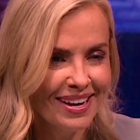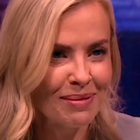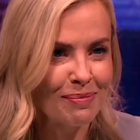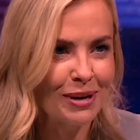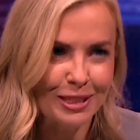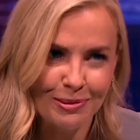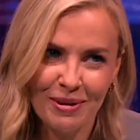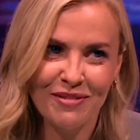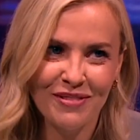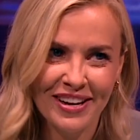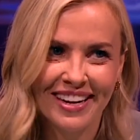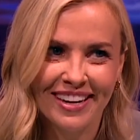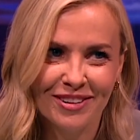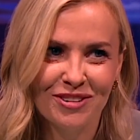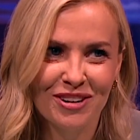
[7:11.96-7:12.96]
must be a
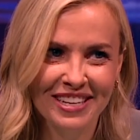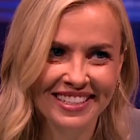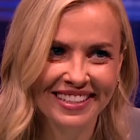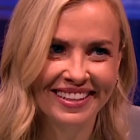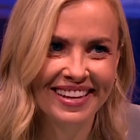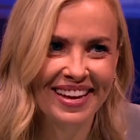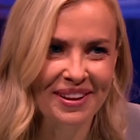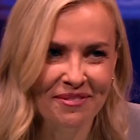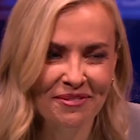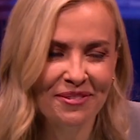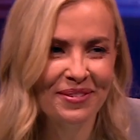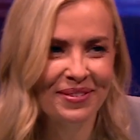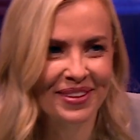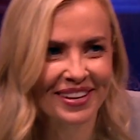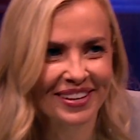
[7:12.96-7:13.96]
very interesting life
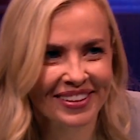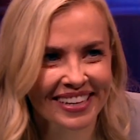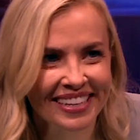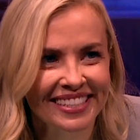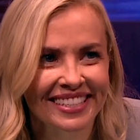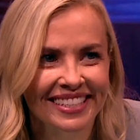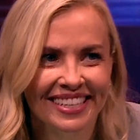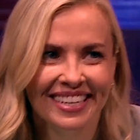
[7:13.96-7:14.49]
that you lead.